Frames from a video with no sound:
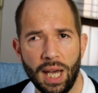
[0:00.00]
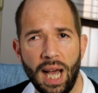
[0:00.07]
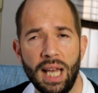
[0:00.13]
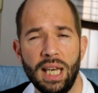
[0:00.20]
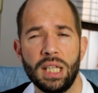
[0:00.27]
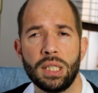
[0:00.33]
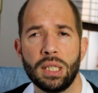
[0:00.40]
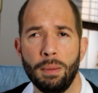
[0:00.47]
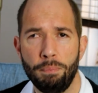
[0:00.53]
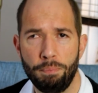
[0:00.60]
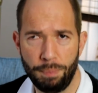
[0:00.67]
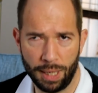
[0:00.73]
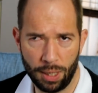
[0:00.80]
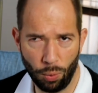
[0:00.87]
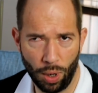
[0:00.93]
and it's a
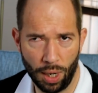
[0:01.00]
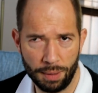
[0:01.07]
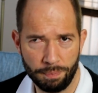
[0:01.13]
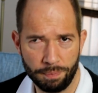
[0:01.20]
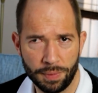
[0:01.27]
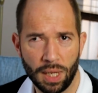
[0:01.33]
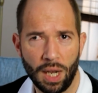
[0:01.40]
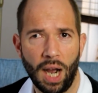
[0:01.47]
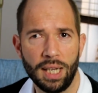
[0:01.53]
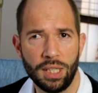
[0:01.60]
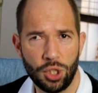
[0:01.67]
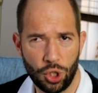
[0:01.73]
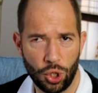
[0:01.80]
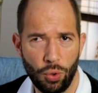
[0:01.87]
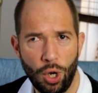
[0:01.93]
big one. I
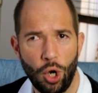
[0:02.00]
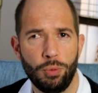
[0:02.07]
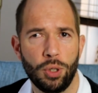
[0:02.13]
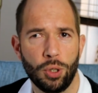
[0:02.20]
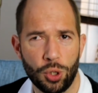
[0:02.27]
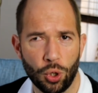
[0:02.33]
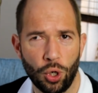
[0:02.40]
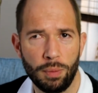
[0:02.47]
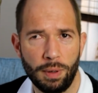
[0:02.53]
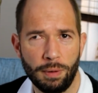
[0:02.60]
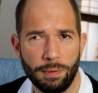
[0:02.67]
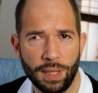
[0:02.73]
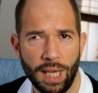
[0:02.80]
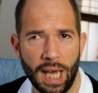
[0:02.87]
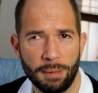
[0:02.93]
do hope you'll join me
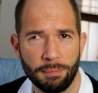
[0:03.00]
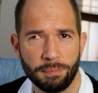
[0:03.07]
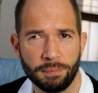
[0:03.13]
for that.